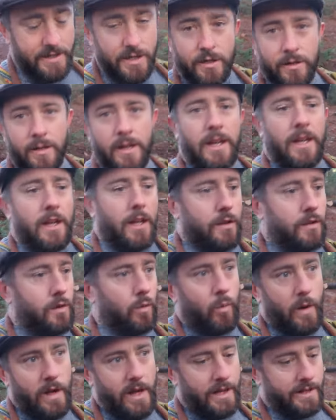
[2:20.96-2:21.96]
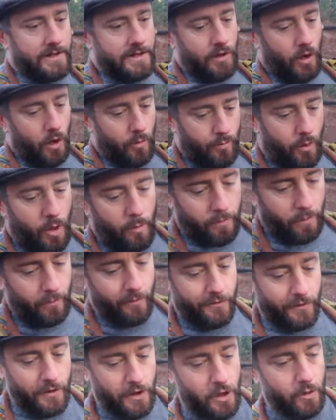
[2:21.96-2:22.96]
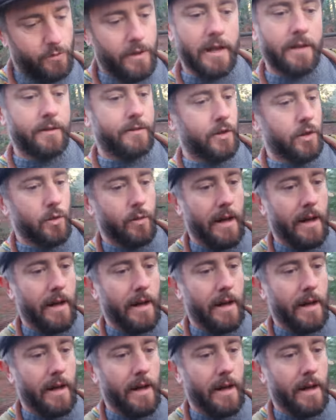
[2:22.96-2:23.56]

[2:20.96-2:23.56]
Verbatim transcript: and the weight's not a problem for you, then do